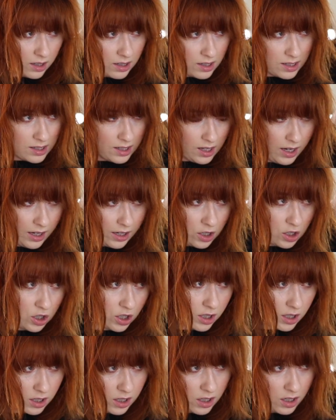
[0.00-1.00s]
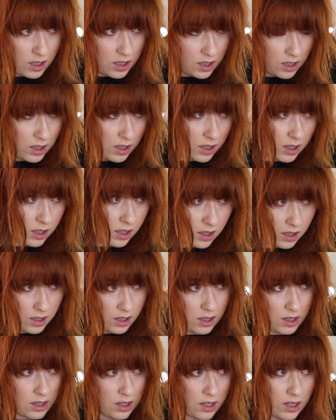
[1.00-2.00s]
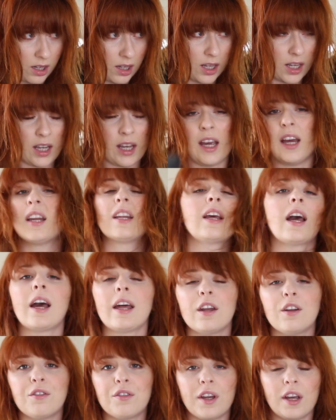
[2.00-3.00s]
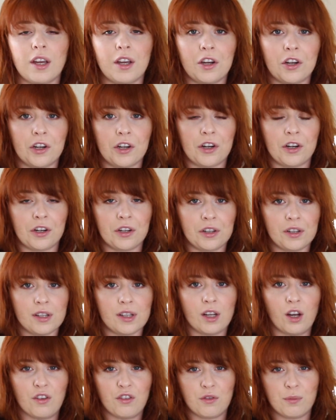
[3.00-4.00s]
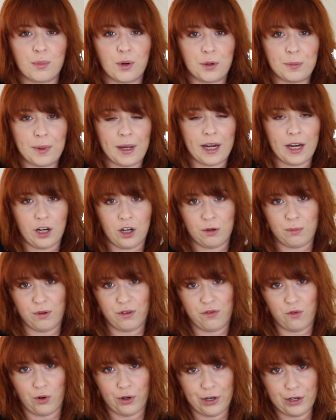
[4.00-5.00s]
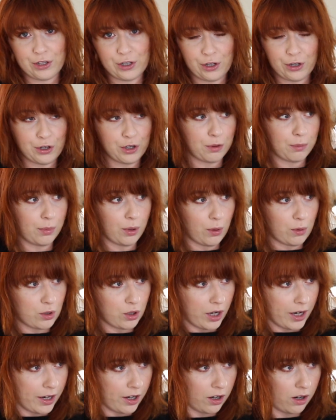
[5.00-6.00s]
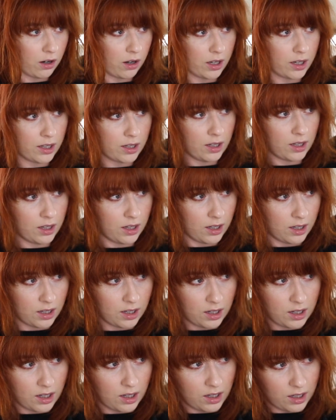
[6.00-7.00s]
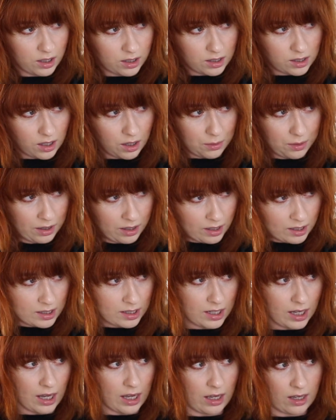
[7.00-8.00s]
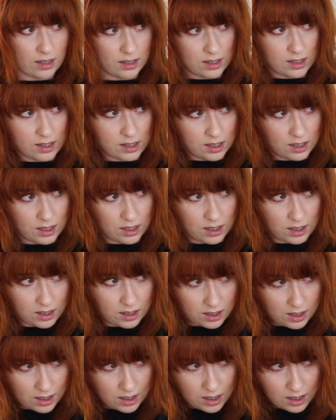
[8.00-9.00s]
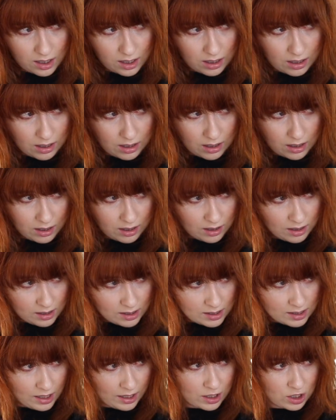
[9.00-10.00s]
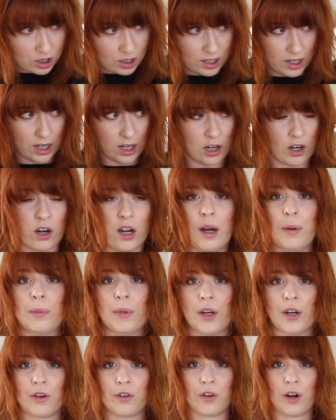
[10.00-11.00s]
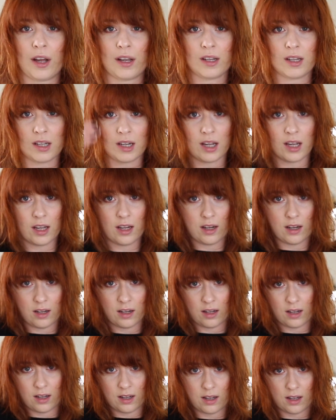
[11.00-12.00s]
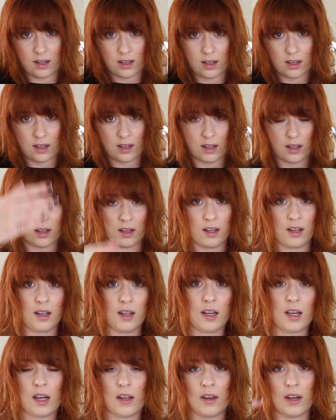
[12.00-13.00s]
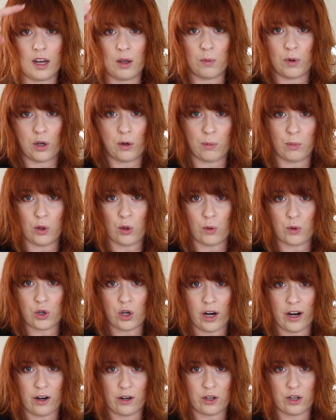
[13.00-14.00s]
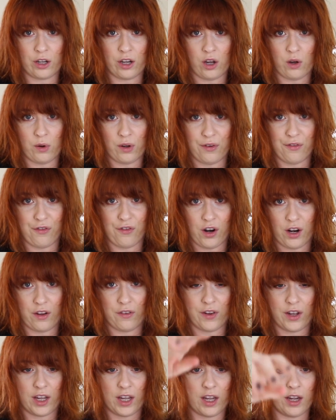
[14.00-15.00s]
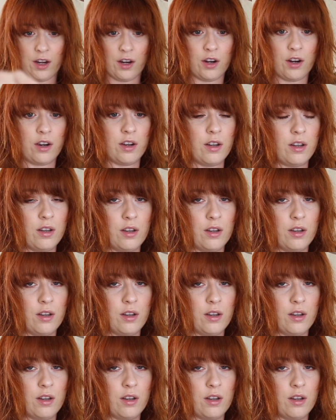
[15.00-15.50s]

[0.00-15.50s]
section and kind of get yourself prepared before you turn your blow dryer on. So in this case, this section here, I'm gonna rest it, and then you want your blow dryer to go in front of it here.